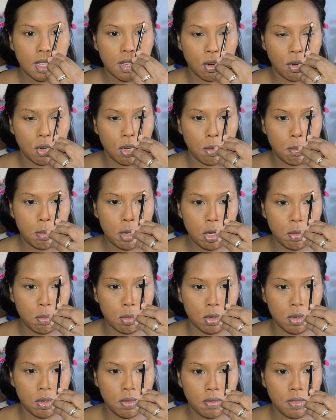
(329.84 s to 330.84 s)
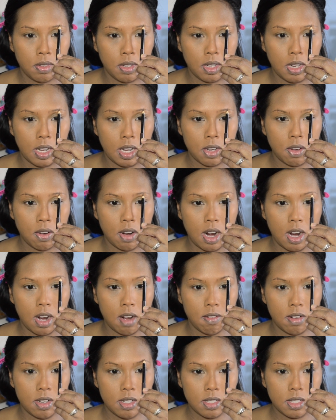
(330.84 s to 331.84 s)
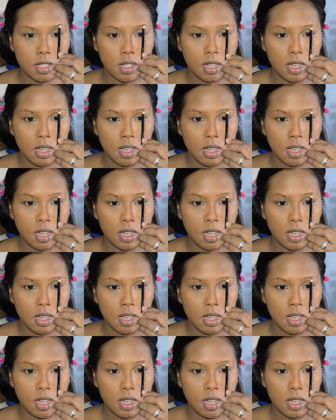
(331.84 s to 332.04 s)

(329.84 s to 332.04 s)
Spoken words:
or your pupil, not your iris,